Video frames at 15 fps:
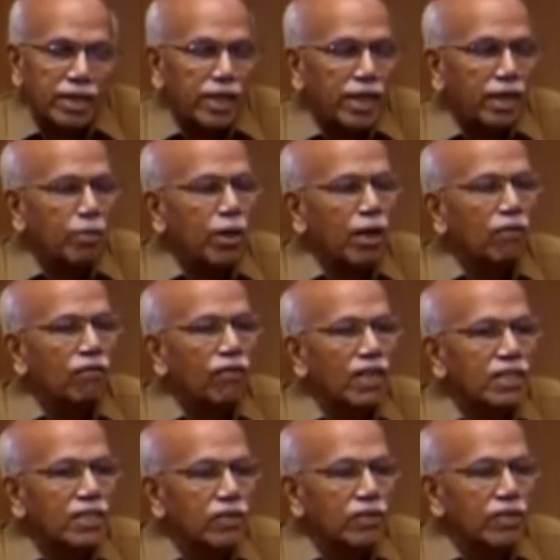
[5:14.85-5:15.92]
Abraham
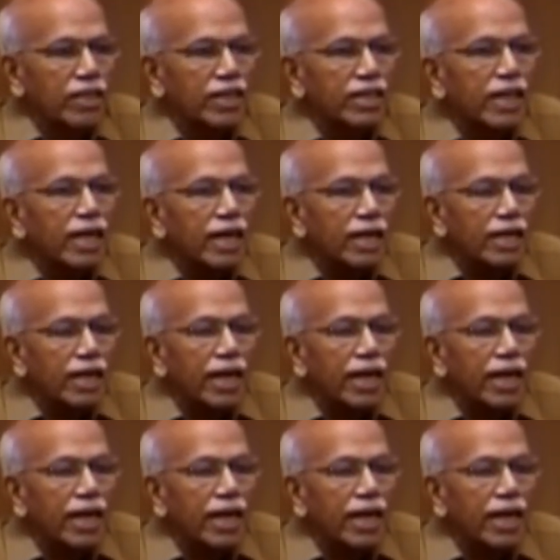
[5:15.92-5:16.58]
Flexner was a retired